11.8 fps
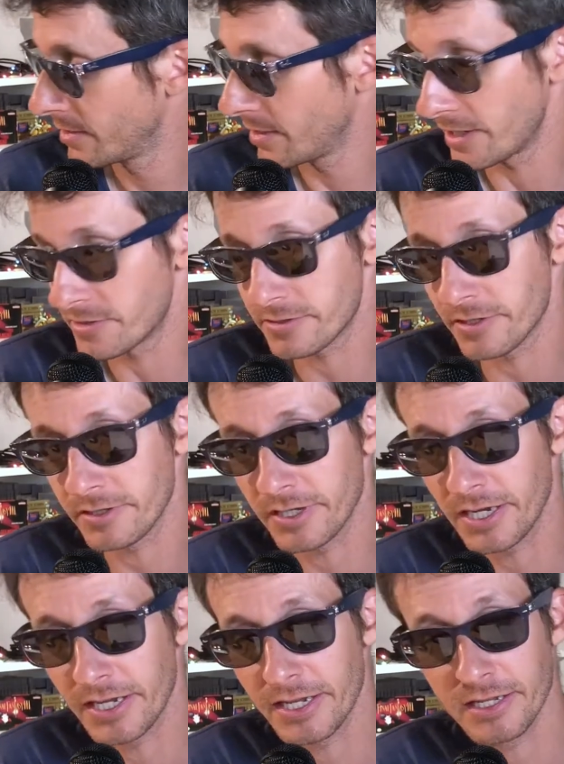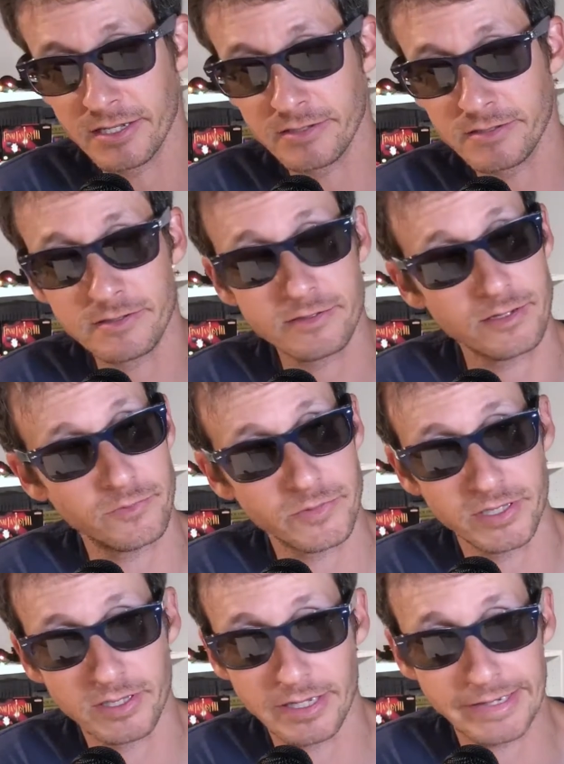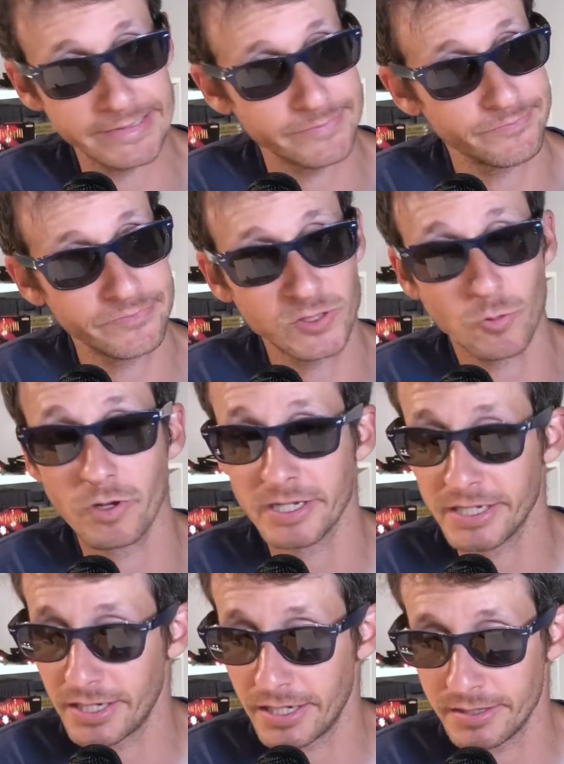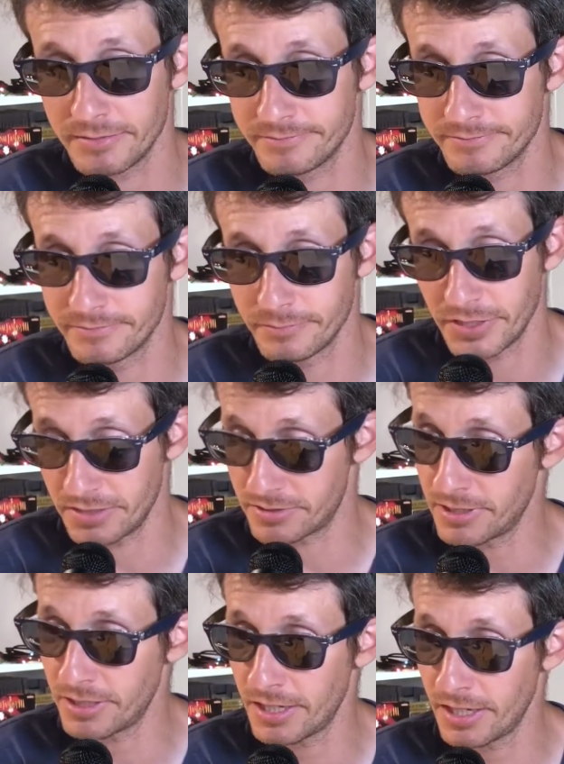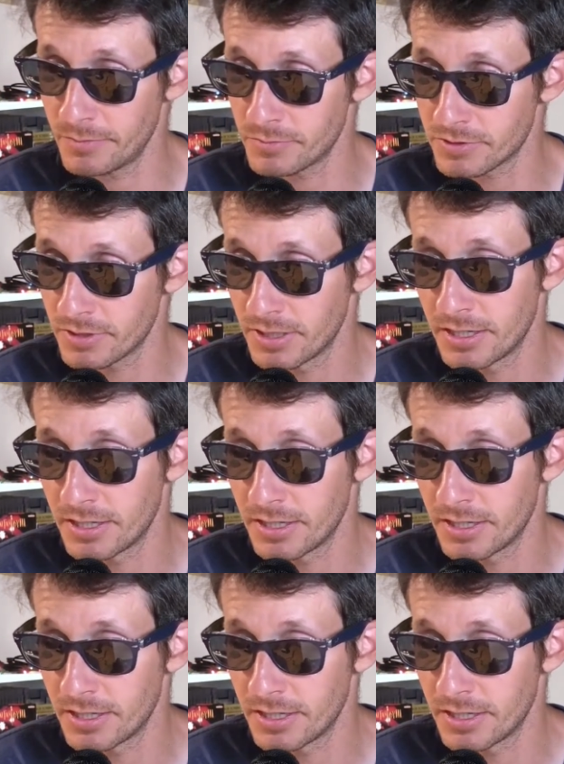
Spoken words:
I saw that I had something like 28 PC games,